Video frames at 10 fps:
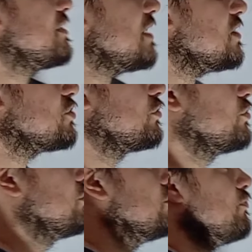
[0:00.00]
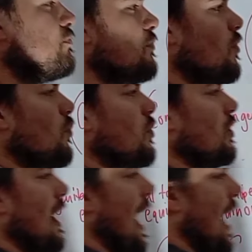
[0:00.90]
These two
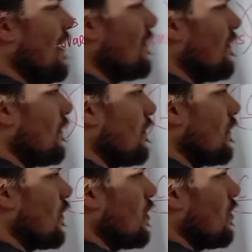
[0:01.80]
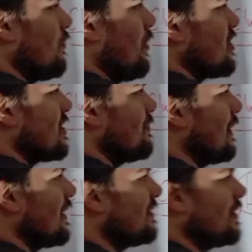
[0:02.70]
will have
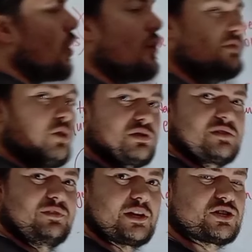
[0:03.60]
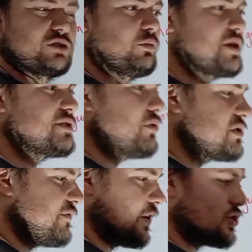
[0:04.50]
possibility of dorsiflexion. What is
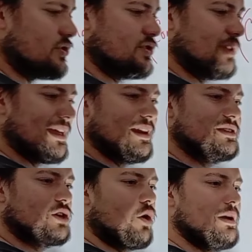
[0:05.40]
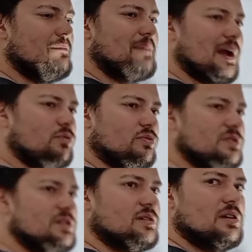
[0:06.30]
dorsiflexion? So that is going
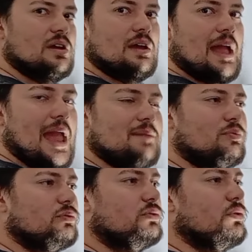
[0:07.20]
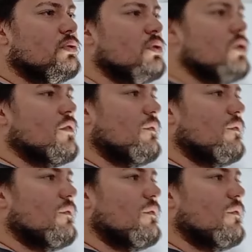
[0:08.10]
backwards, able to